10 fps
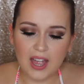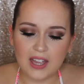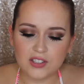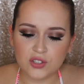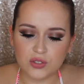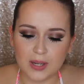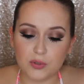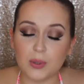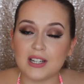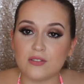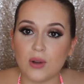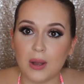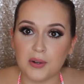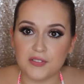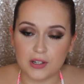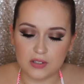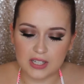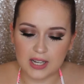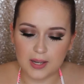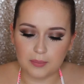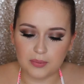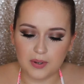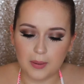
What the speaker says: Extreme 24-hour felt tip